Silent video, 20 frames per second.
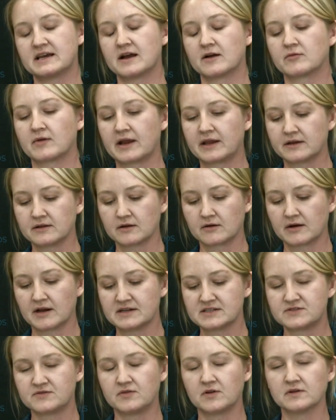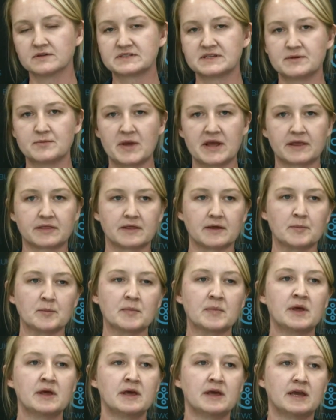it at regular intervals and make
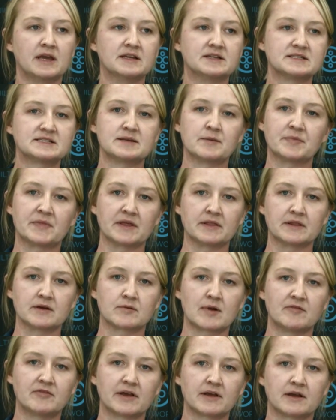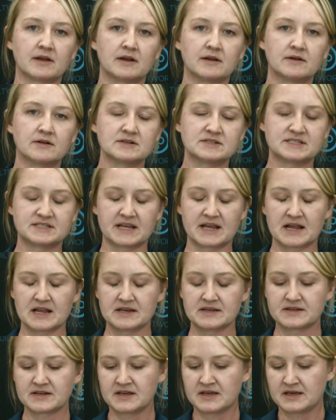them into something that Revit can
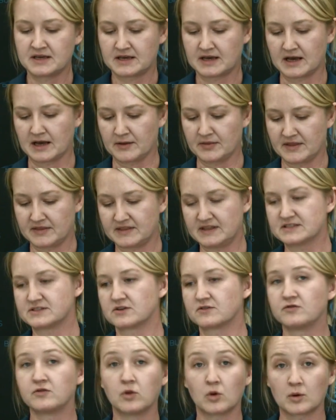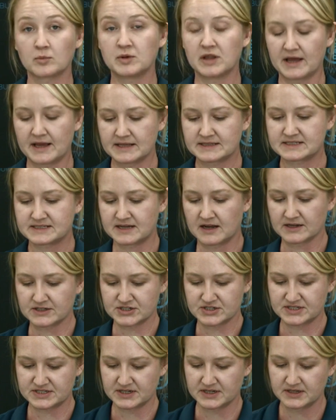understand, that these are floor plates, not
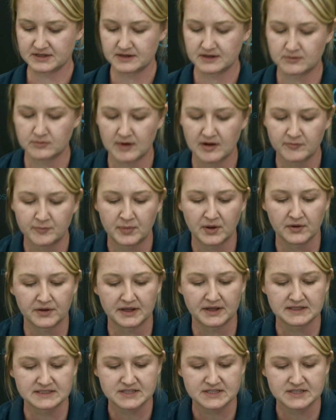just a rough building.